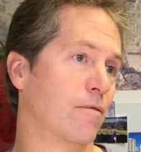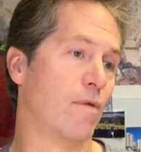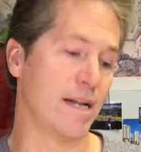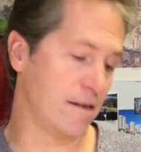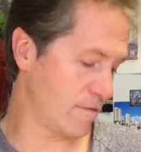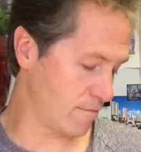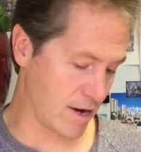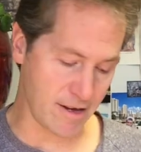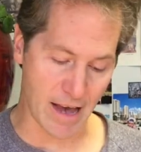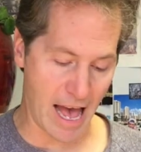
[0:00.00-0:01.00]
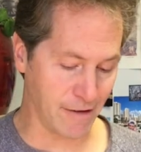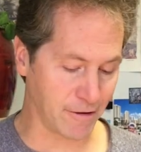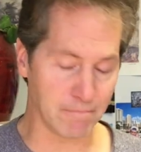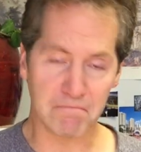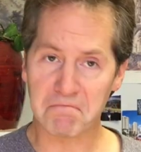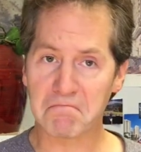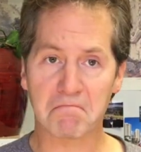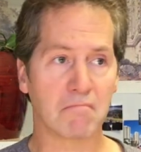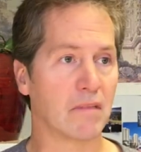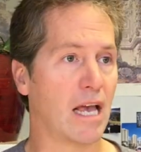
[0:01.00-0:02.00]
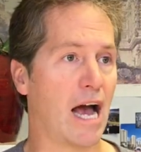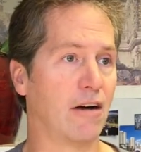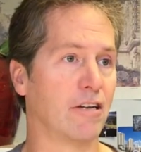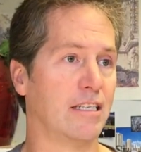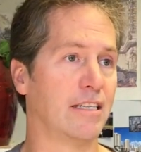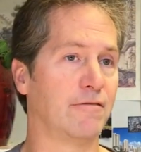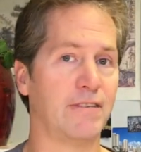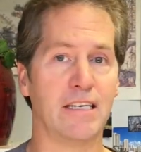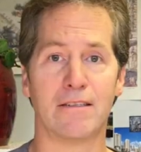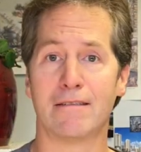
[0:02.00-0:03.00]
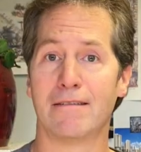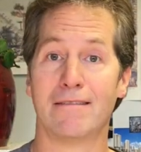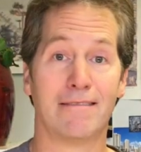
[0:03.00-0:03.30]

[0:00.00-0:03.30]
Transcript: when when you have them out in the field,